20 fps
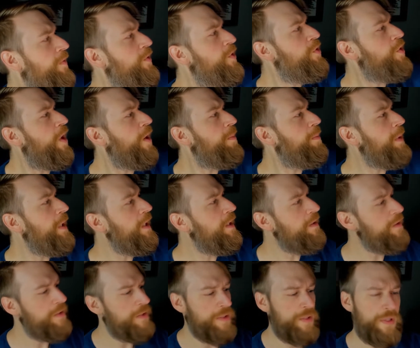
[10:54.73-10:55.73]

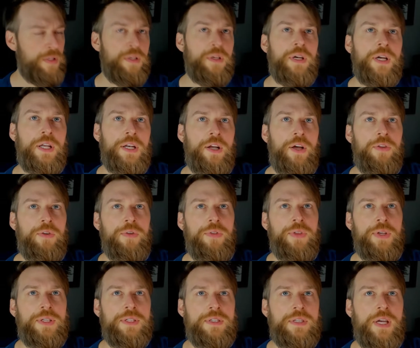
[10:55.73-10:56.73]
Sharpies and other
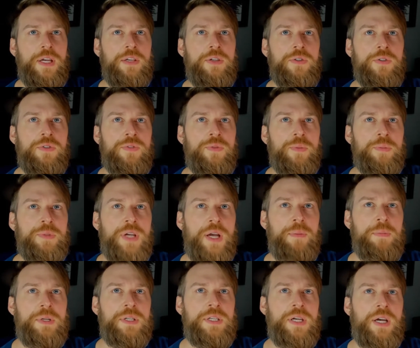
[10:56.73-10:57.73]
things that I use from
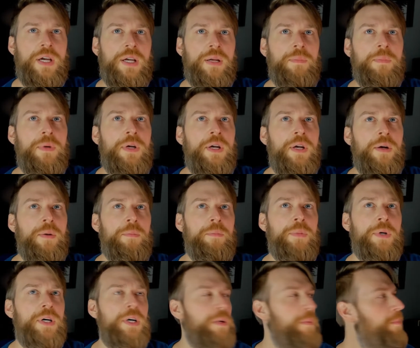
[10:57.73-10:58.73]
time to time,
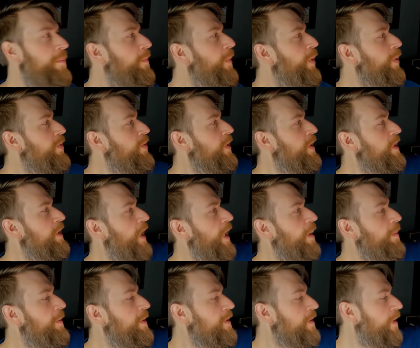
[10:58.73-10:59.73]
but most of the
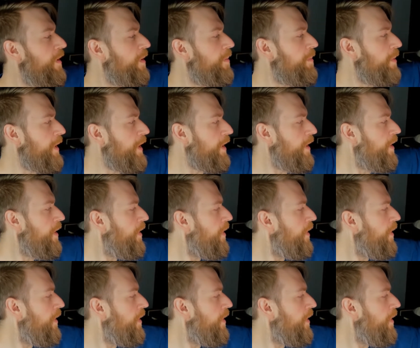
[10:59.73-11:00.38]
time it's going to be